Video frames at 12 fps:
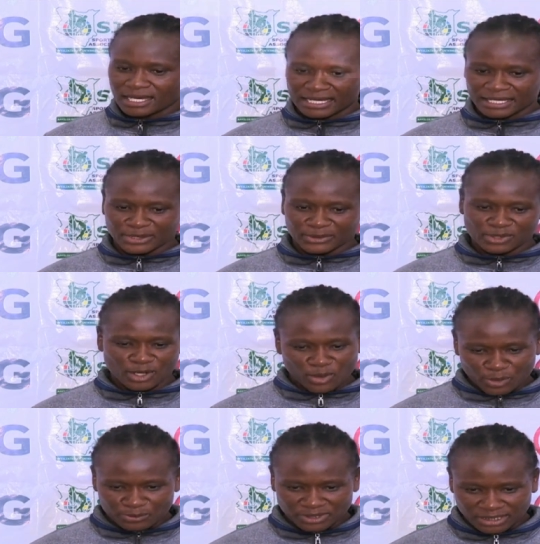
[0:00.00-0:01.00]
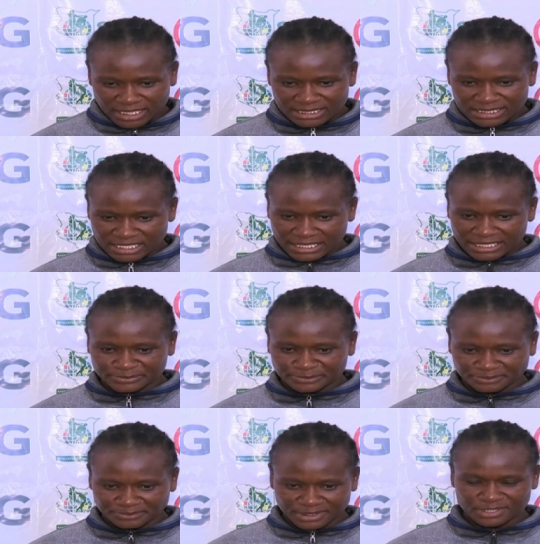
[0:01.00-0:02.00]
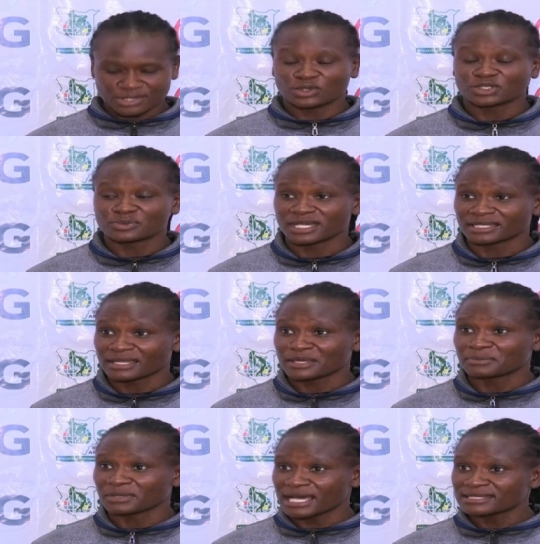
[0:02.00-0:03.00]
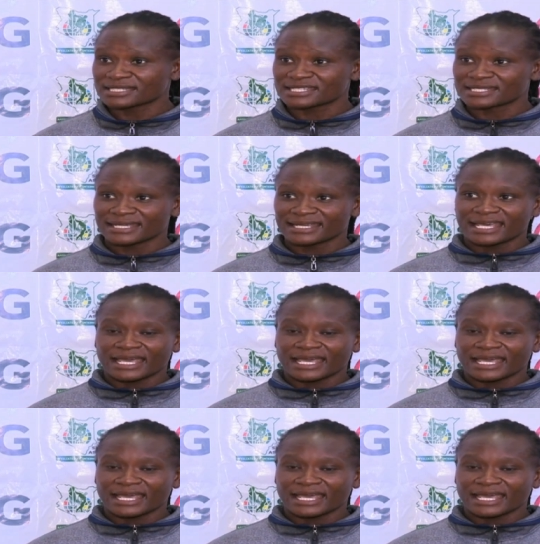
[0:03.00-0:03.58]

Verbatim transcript: Uh, we are hoping that uh, it's going to be another plus,